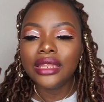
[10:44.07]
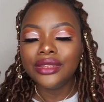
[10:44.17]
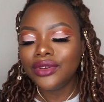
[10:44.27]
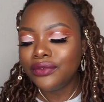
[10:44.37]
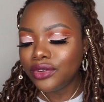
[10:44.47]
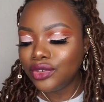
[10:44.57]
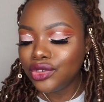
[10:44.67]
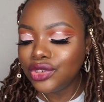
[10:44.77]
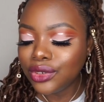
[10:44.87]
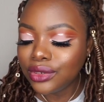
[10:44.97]
The
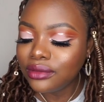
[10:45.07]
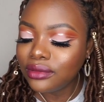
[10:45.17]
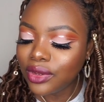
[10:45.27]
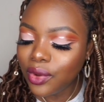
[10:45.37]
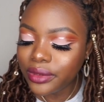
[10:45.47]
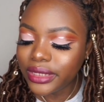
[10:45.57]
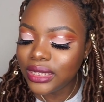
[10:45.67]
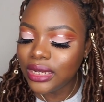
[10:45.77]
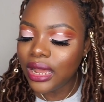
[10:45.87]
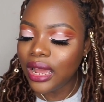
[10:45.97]
Revolution
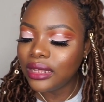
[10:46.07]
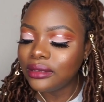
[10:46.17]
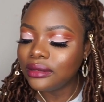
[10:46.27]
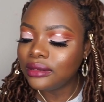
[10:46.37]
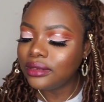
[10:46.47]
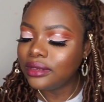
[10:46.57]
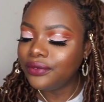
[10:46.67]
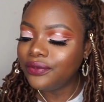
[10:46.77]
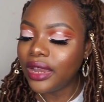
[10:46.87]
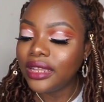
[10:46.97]
Conceal and
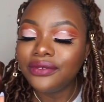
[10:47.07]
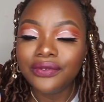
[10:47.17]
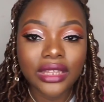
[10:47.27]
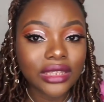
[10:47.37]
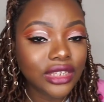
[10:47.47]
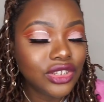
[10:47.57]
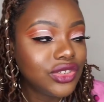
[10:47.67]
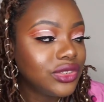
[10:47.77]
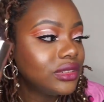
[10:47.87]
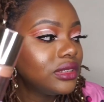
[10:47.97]
Define
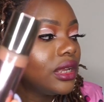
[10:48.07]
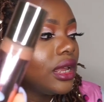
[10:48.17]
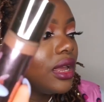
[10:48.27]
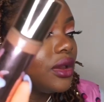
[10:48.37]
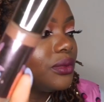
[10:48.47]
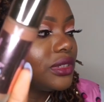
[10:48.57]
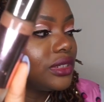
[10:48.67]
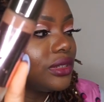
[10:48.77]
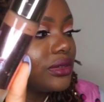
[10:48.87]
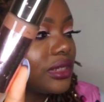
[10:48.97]
Foundation,
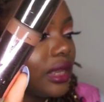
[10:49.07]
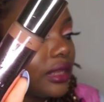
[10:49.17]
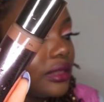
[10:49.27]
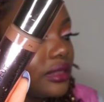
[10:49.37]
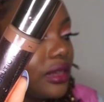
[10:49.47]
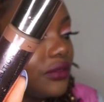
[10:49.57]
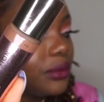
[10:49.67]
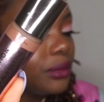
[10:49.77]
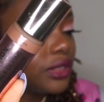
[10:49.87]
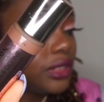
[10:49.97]
which looks like this.
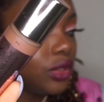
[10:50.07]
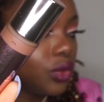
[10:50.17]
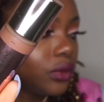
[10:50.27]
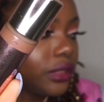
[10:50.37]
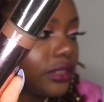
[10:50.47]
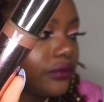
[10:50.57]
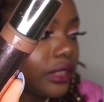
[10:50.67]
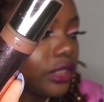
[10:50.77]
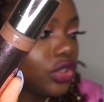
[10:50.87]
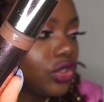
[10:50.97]
Everybody know this
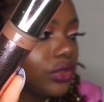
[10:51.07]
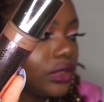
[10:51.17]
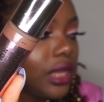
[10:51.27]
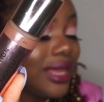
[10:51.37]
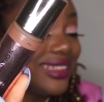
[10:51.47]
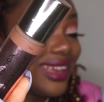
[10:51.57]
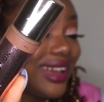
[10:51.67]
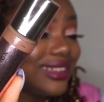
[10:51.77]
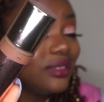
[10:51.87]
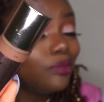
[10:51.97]
foundation. They're
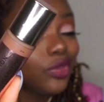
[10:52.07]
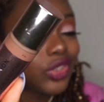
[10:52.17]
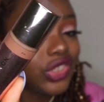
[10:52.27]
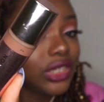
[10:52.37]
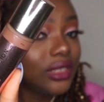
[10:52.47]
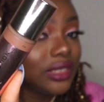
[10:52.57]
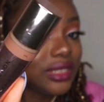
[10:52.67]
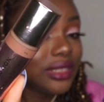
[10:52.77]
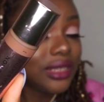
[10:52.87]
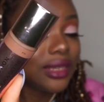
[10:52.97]
adding more shades
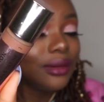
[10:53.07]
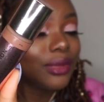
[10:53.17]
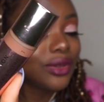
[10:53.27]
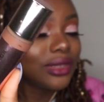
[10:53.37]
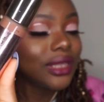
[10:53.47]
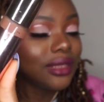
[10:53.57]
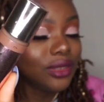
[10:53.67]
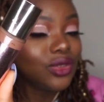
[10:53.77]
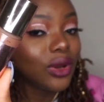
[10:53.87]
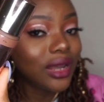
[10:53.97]
this year because they
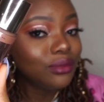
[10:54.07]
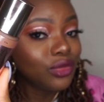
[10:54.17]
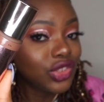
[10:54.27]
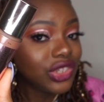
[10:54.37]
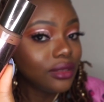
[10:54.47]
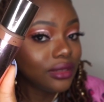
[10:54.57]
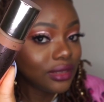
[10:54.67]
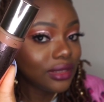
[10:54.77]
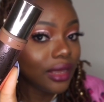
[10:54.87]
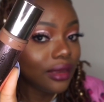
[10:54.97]
need to add more shade
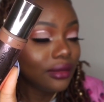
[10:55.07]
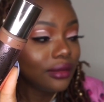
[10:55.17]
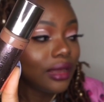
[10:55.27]
this year.